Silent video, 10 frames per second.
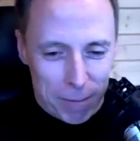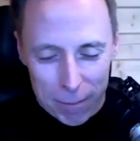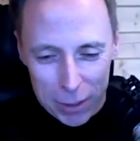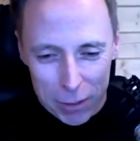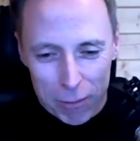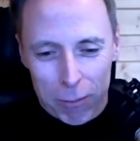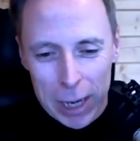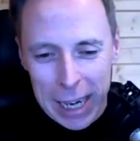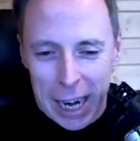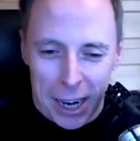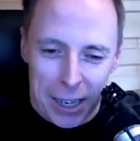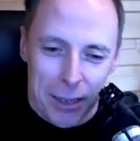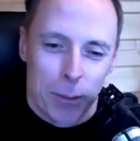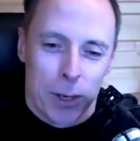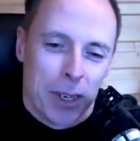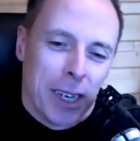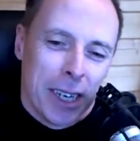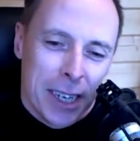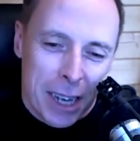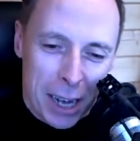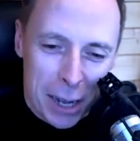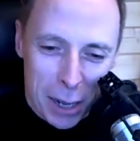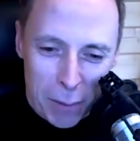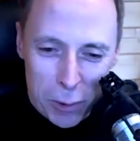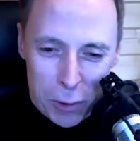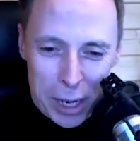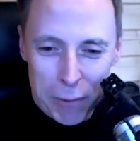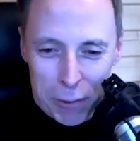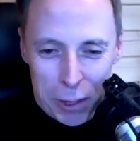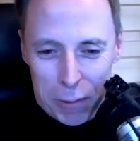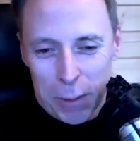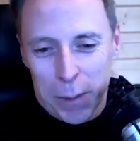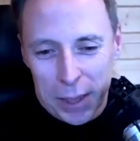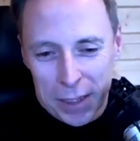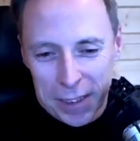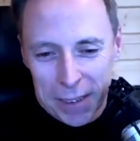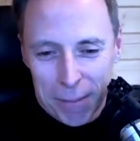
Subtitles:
It's really hard, but I'm training for it for months.